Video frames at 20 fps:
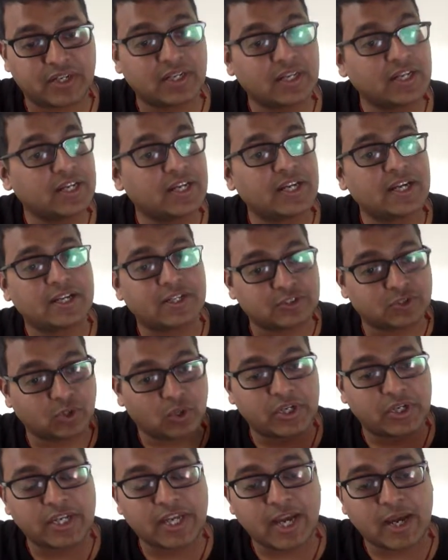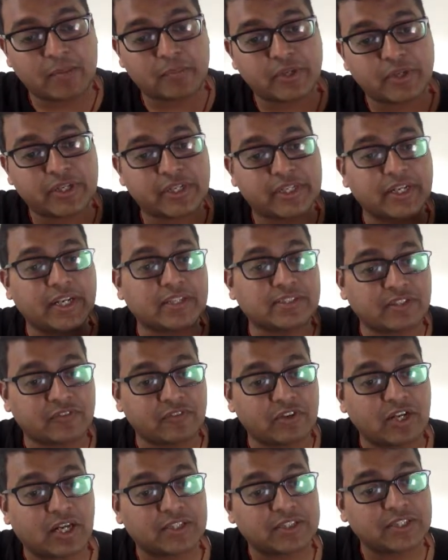It is already happening in
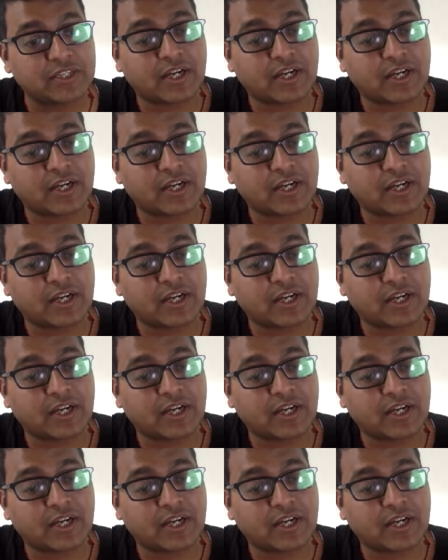several other